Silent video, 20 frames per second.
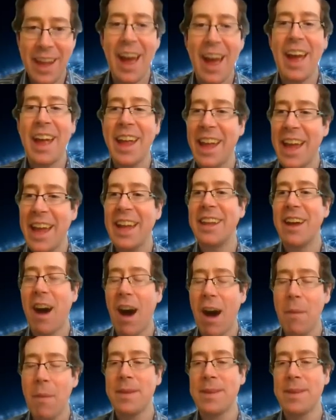yeah, he had
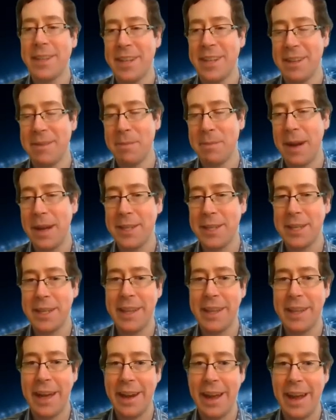the opposite
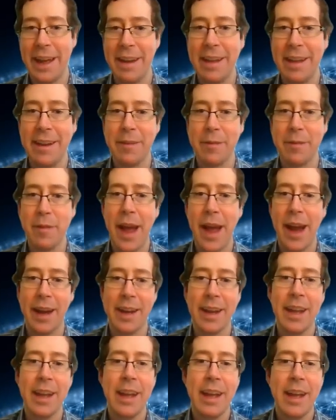impression that in
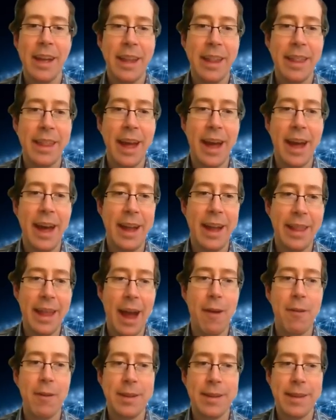fact that
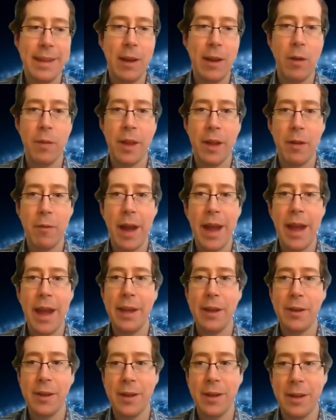that was the only way
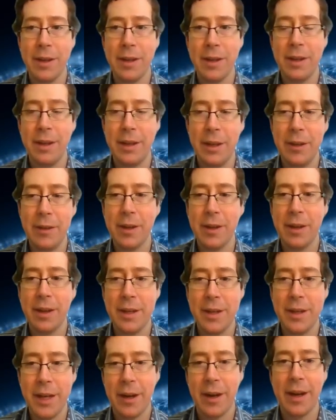you could you could
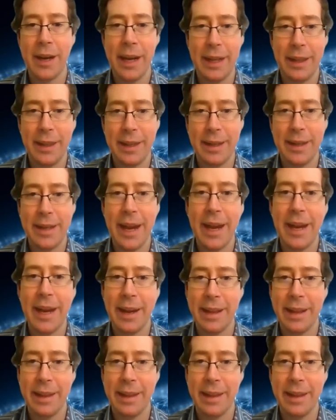interrogate the data.